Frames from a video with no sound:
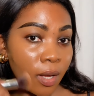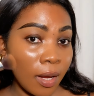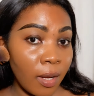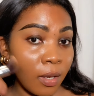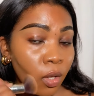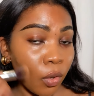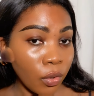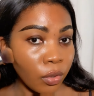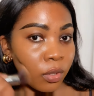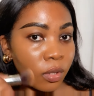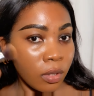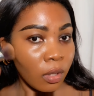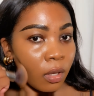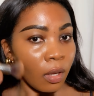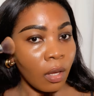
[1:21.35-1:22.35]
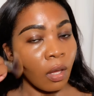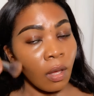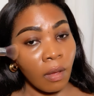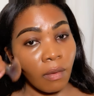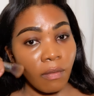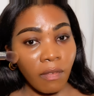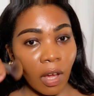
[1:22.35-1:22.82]
that it looks
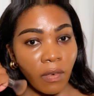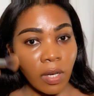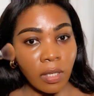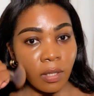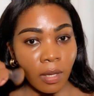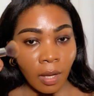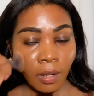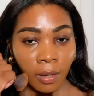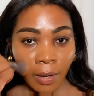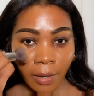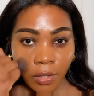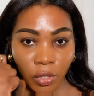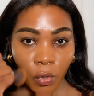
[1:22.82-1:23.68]
very skin-like.